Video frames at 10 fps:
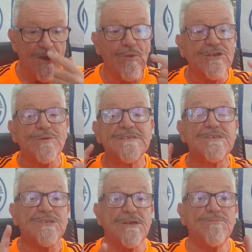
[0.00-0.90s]
which was the
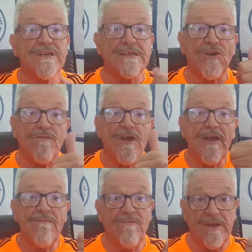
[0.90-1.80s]
subject of
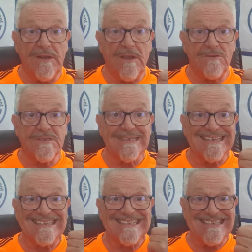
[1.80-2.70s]
video
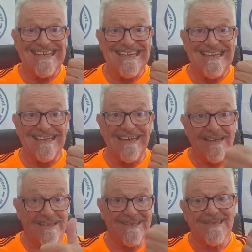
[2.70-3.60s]
16
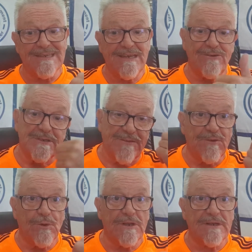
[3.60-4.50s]
in this series, if
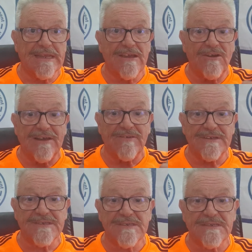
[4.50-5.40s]
you wanted to go and have a
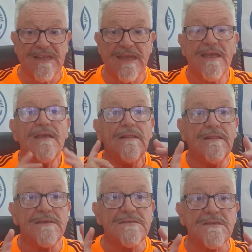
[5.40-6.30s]
listen to that.
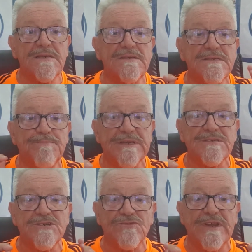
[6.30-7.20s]
This is
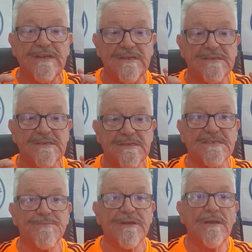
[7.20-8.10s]
Business Readiness
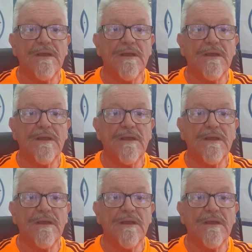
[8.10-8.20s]
Assessment.